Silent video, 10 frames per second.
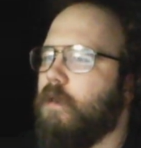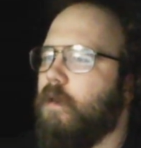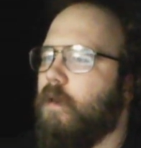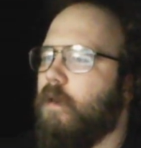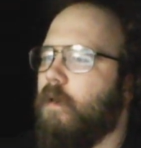
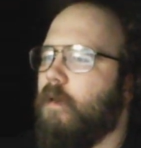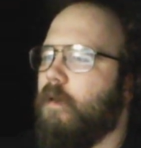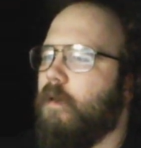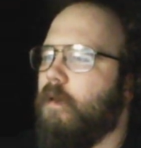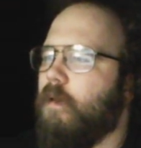
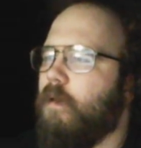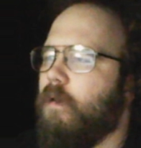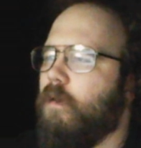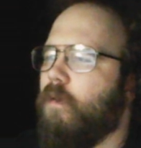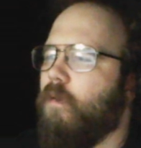
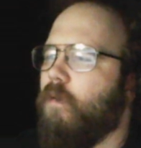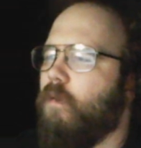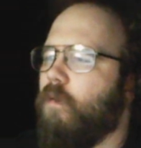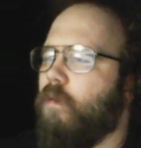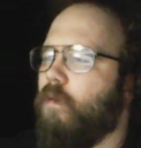
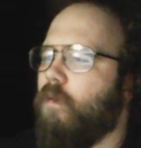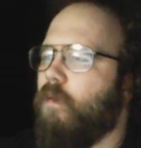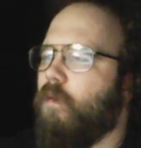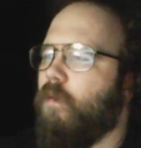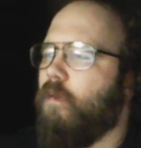
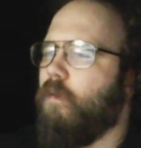(silence)